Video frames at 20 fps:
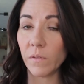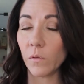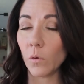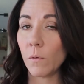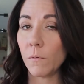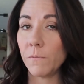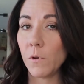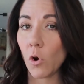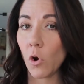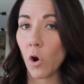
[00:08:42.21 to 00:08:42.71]
So
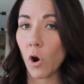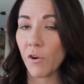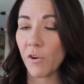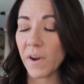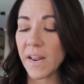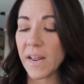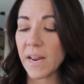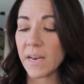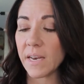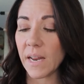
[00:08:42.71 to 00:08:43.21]
if you're
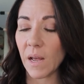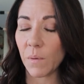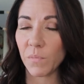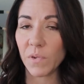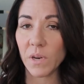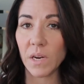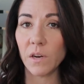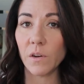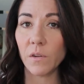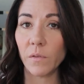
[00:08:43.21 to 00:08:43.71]
already
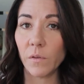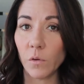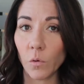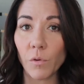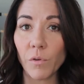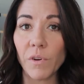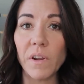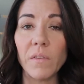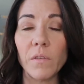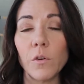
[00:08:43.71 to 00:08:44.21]
adapting to
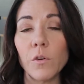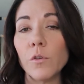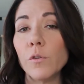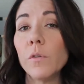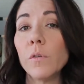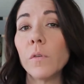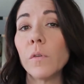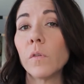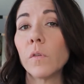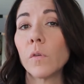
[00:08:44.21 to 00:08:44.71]
stories and you're
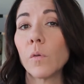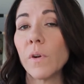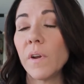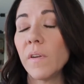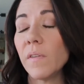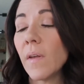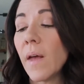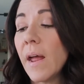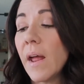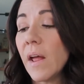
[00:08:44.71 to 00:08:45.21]
using
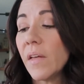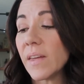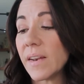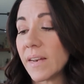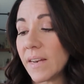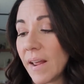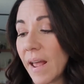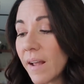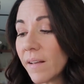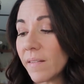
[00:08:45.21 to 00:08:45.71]
stories, the
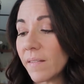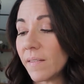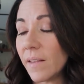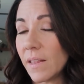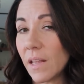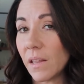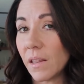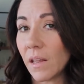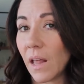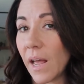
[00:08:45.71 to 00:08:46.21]
text
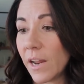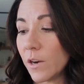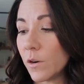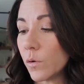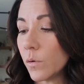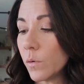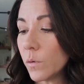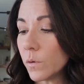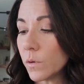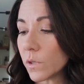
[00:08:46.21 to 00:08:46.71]
and the line
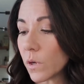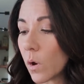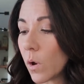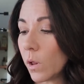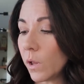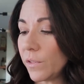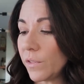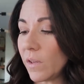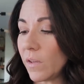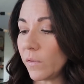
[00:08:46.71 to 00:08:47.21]
tools,
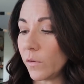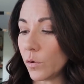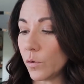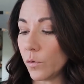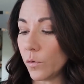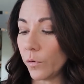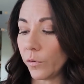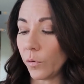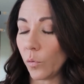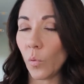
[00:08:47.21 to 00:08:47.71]
all of these
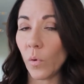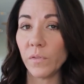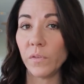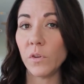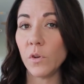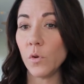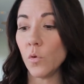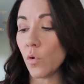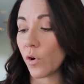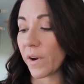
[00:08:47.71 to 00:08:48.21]
tools,
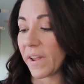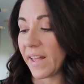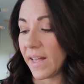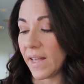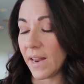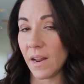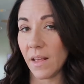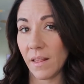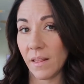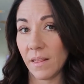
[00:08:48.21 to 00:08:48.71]
once you are
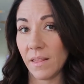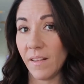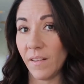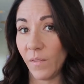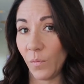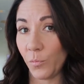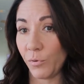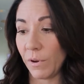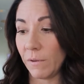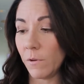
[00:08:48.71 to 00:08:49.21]
in this
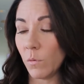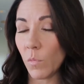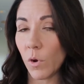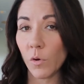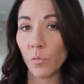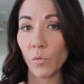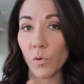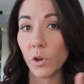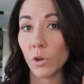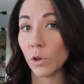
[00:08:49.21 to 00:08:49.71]
preview
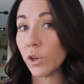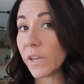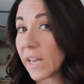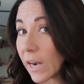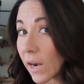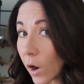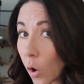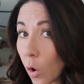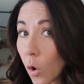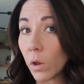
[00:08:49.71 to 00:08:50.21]
mode where you're
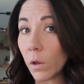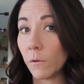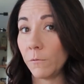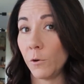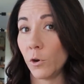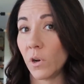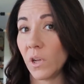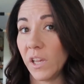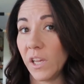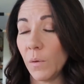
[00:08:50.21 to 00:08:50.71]
looking at all of
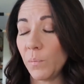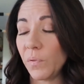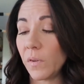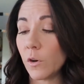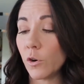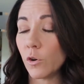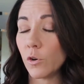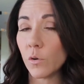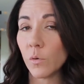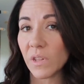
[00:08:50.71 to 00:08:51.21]
your clips
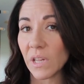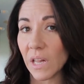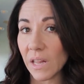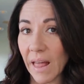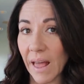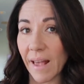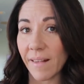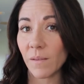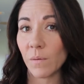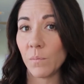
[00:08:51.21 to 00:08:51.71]
and you're doing the
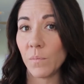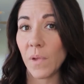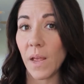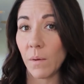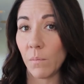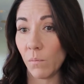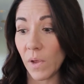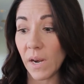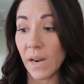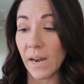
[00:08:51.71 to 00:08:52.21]
last
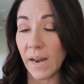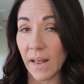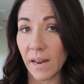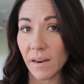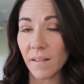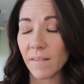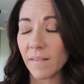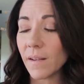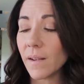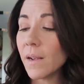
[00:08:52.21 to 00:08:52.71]
minute
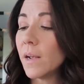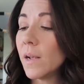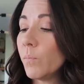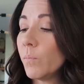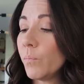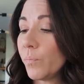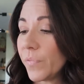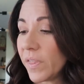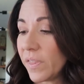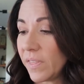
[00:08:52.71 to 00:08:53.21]
edits,
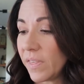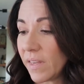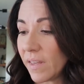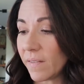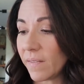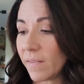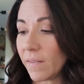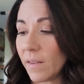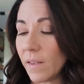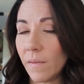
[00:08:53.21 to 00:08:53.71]

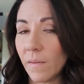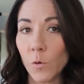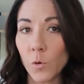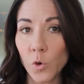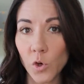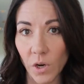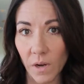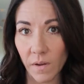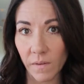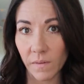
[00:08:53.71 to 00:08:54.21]
this is
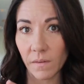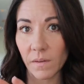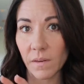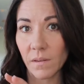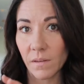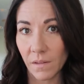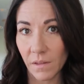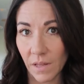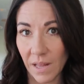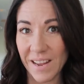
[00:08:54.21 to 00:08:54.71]
just
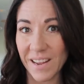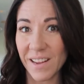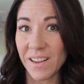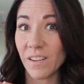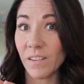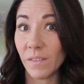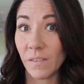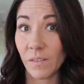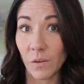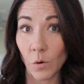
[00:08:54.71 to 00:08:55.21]
like
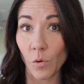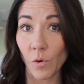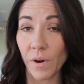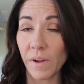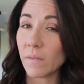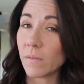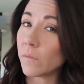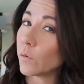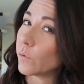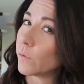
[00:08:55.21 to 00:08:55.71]

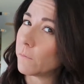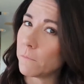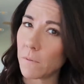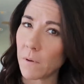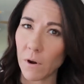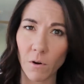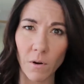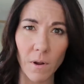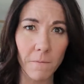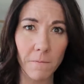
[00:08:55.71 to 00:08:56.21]
stories. So it's
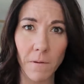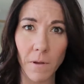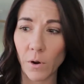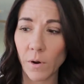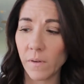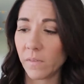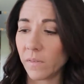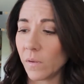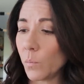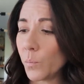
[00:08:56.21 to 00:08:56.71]
very,
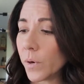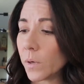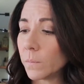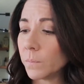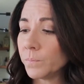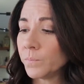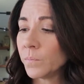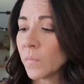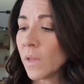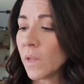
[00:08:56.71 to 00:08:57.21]
very
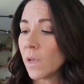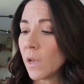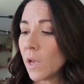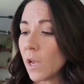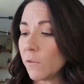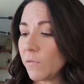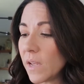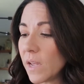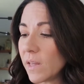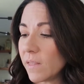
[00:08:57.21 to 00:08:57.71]
simple.
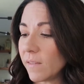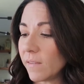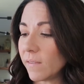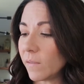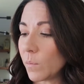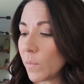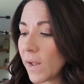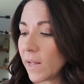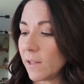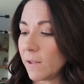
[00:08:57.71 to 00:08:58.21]
If you hit the
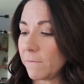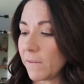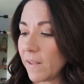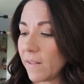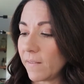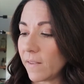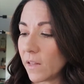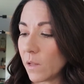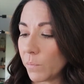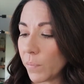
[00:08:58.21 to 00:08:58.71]
smiley
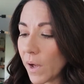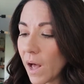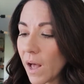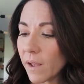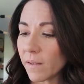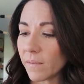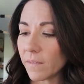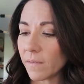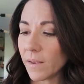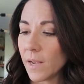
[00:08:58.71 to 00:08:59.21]
face in the
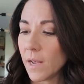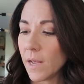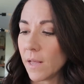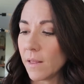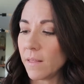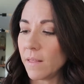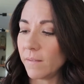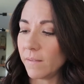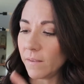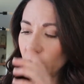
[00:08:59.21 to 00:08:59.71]
box,
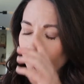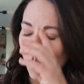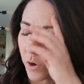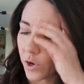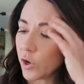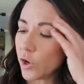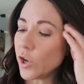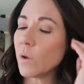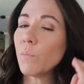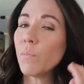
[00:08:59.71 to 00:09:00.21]
this is where
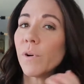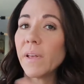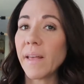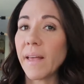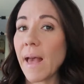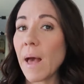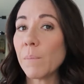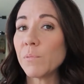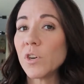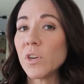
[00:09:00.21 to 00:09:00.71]
you can put
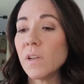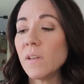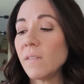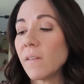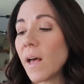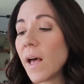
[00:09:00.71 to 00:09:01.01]
captions.